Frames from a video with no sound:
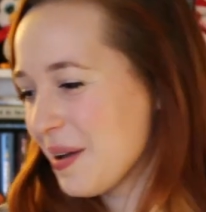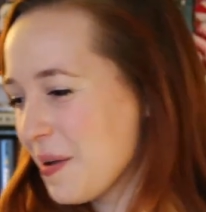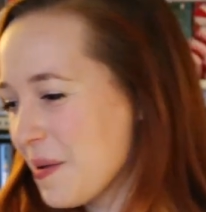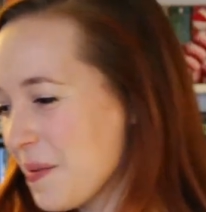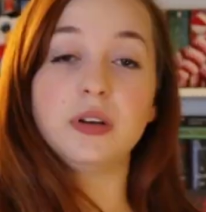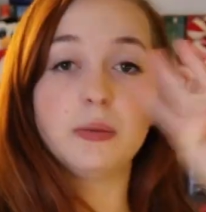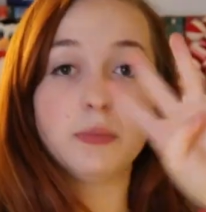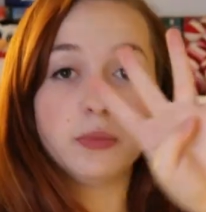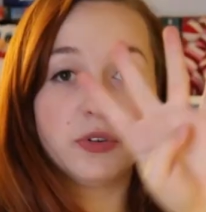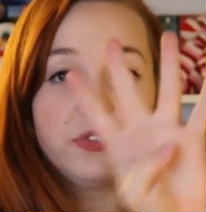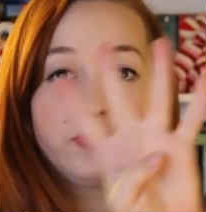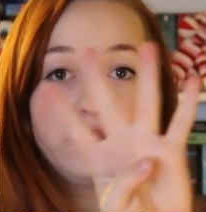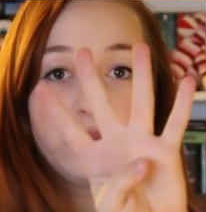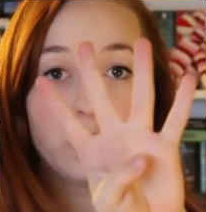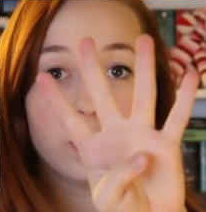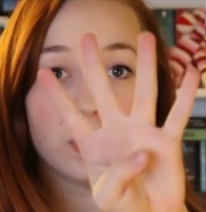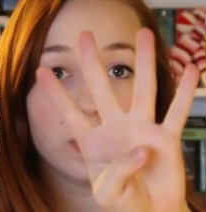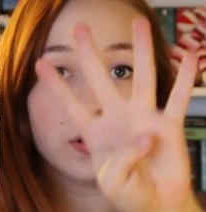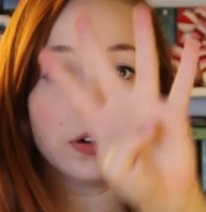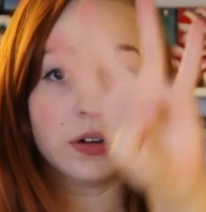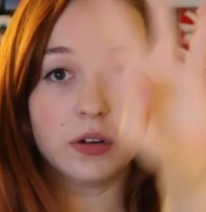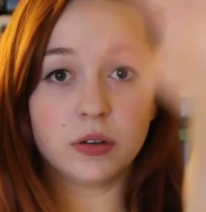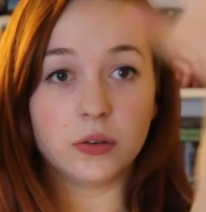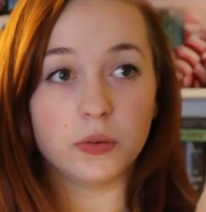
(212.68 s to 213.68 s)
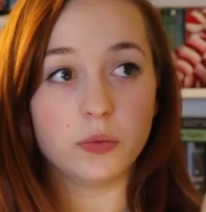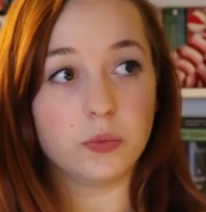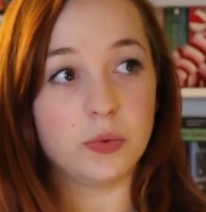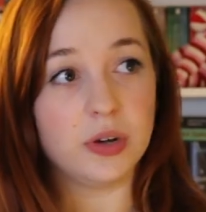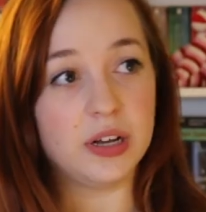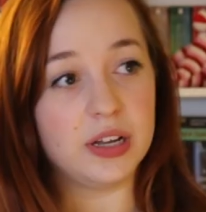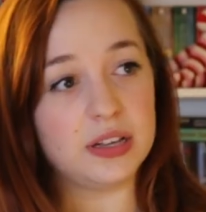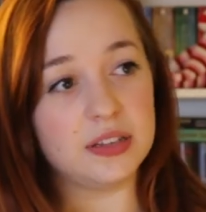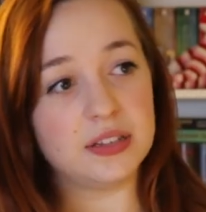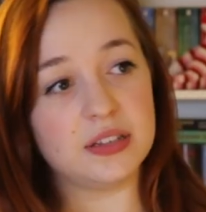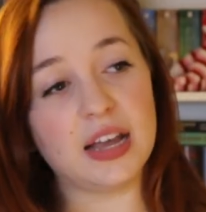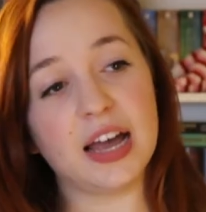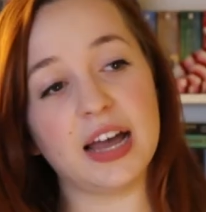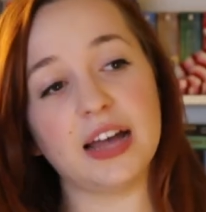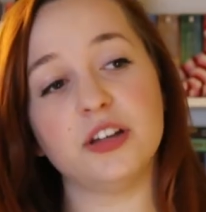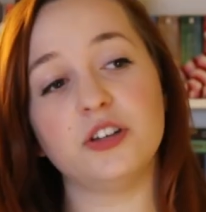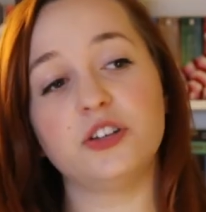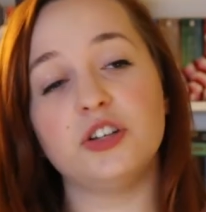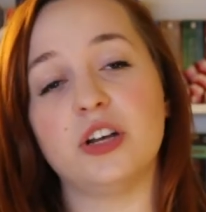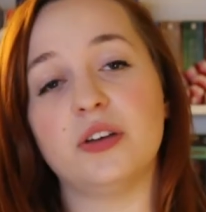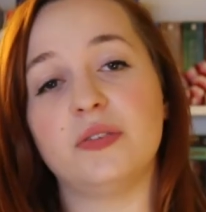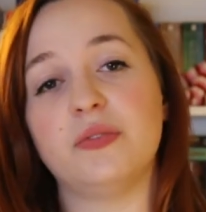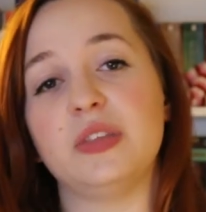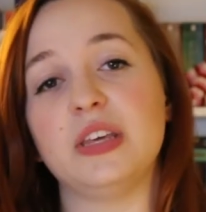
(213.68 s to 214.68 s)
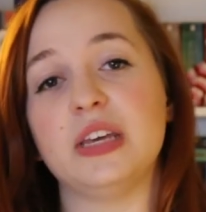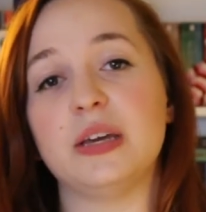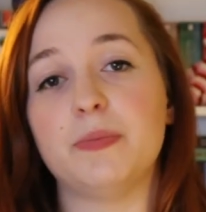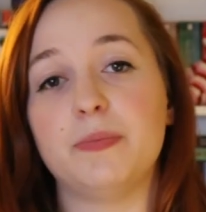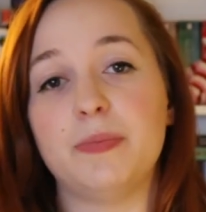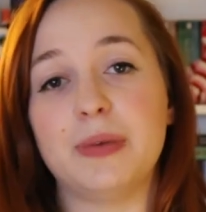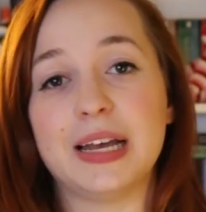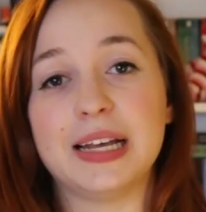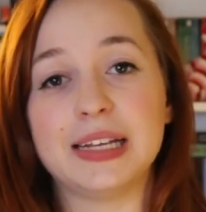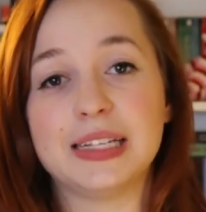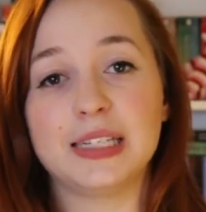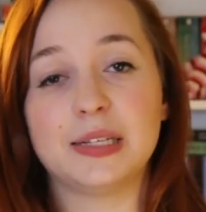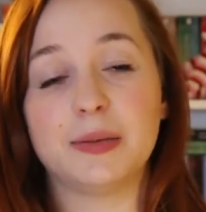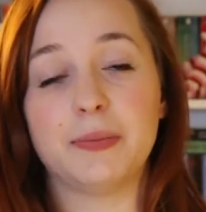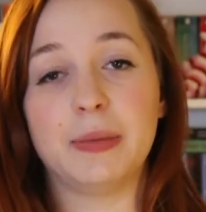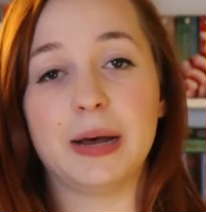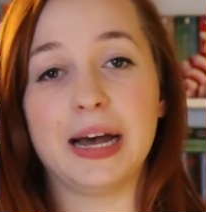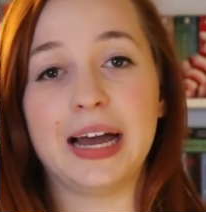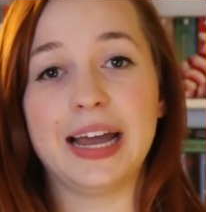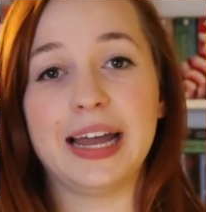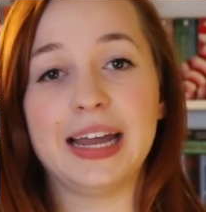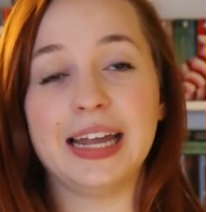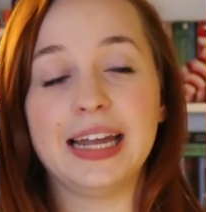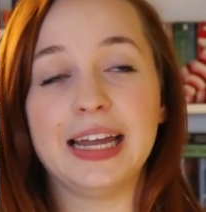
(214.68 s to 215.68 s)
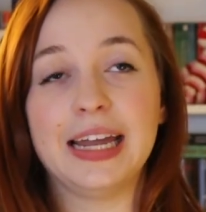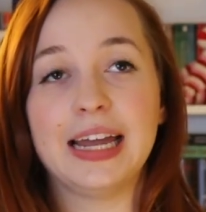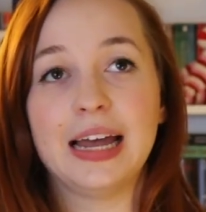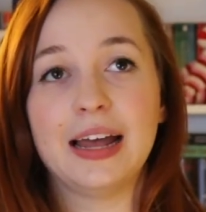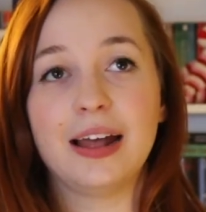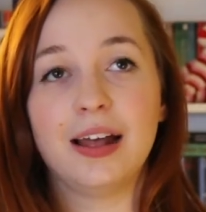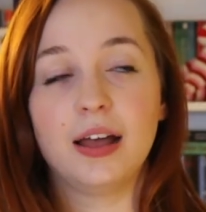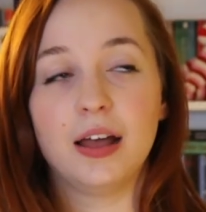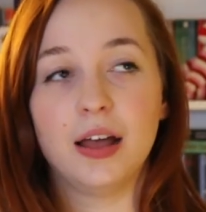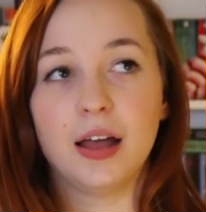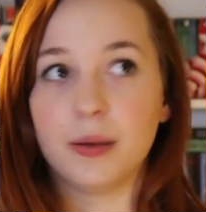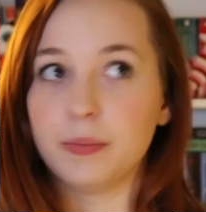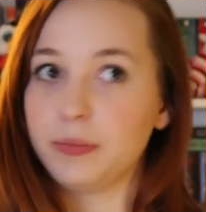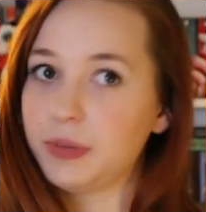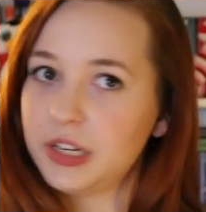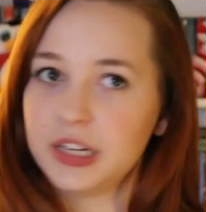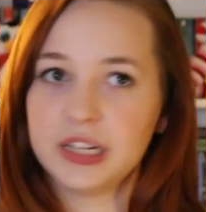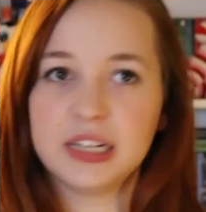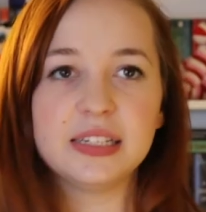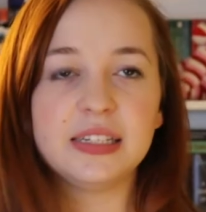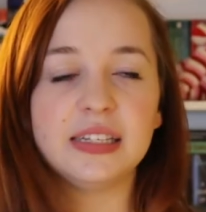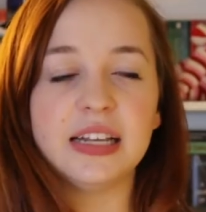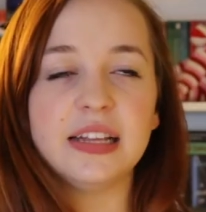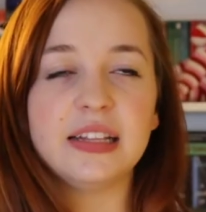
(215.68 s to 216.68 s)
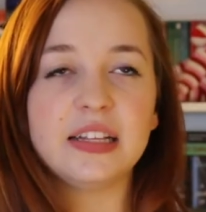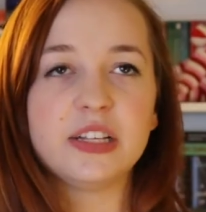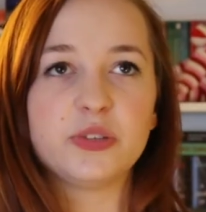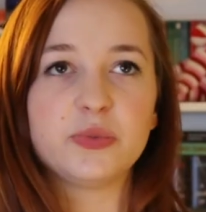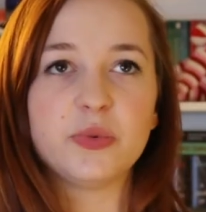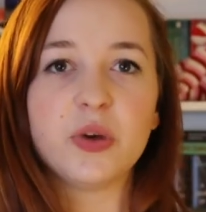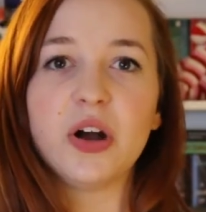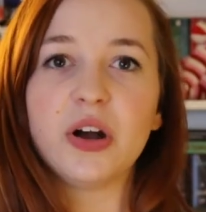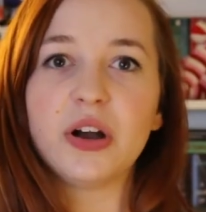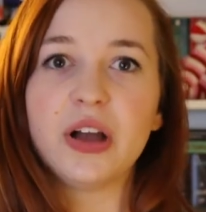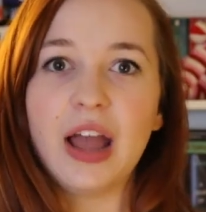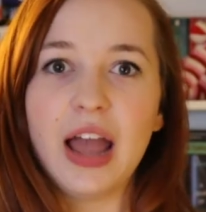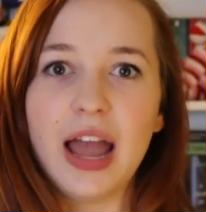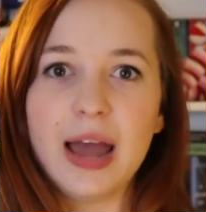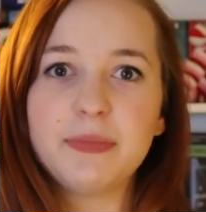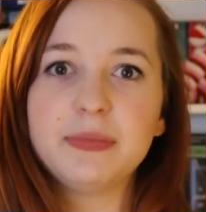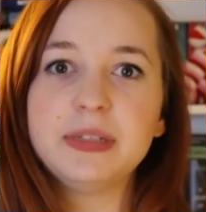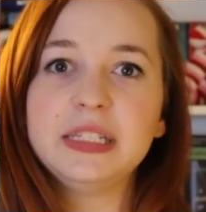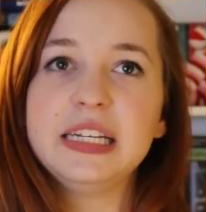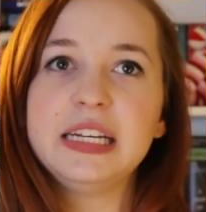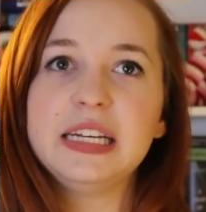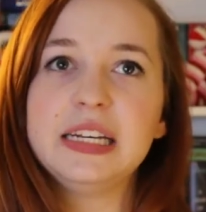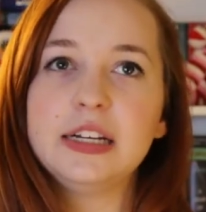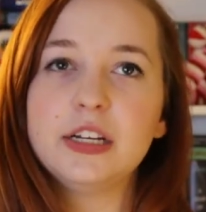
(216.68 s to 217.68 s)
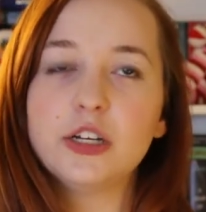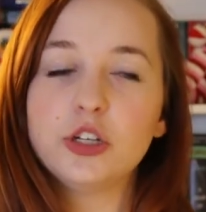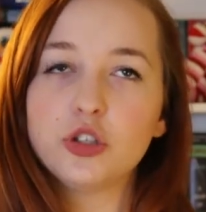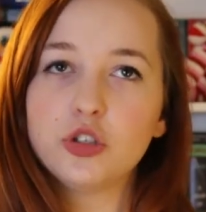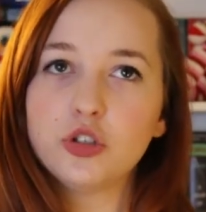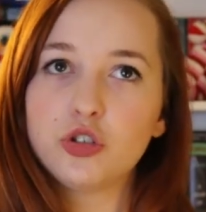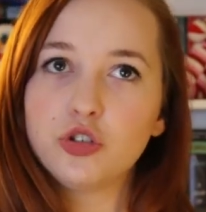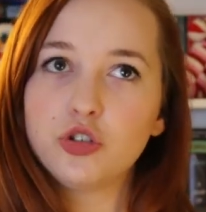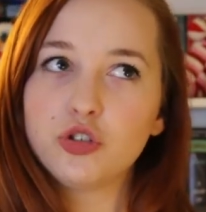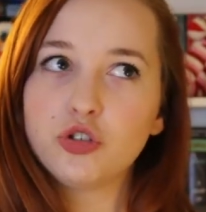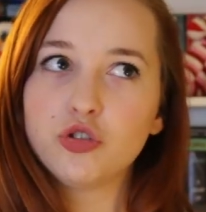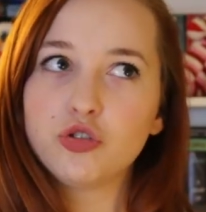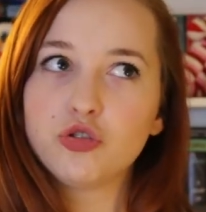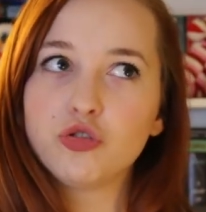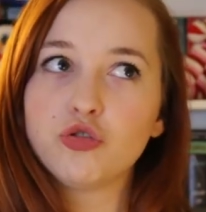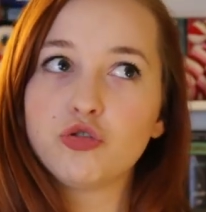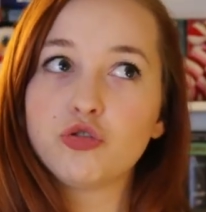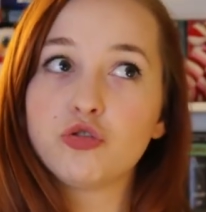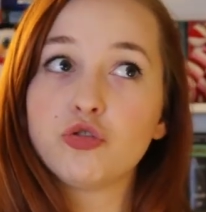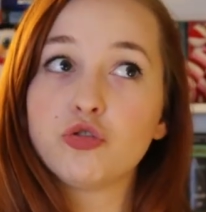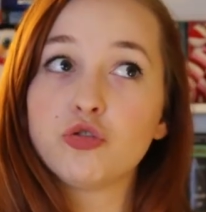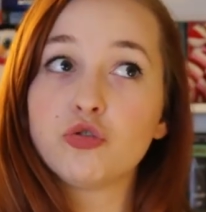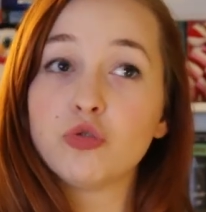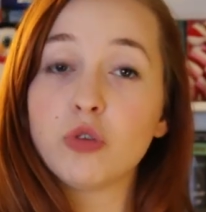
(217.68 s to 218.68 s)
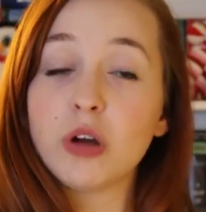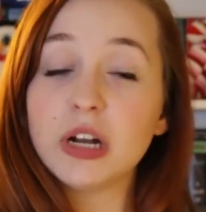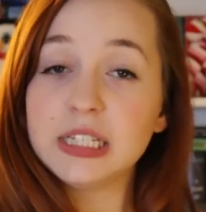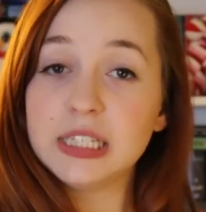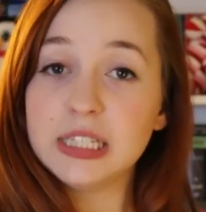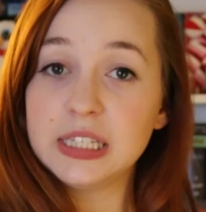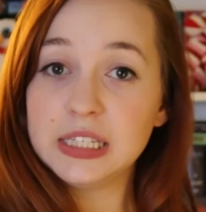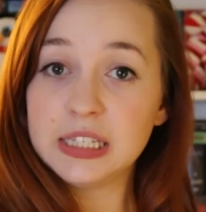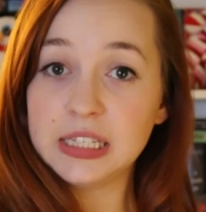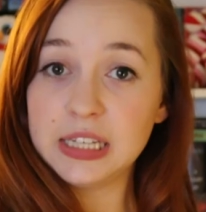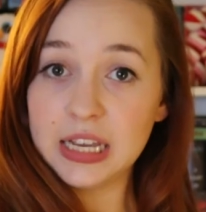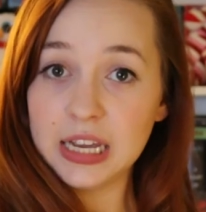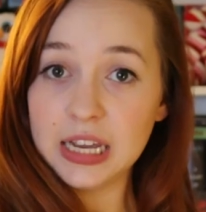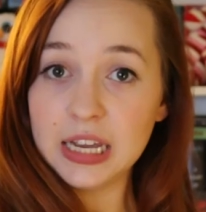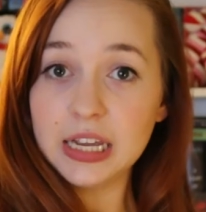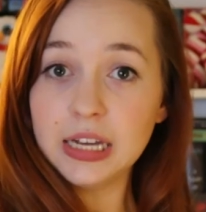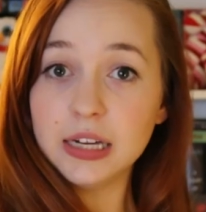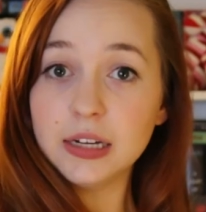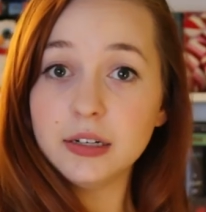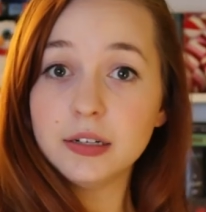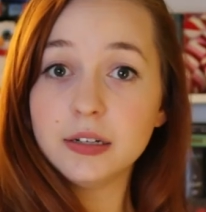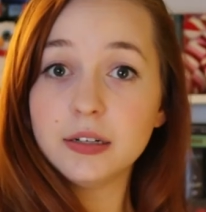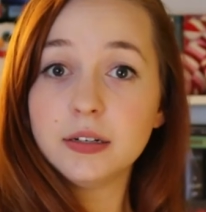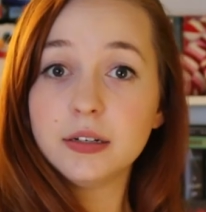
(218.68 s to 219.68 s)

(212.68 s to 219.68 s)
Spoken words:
Number four was Edge of the Abyss by, I'm gonna say this wrong, Emily Skrutsky.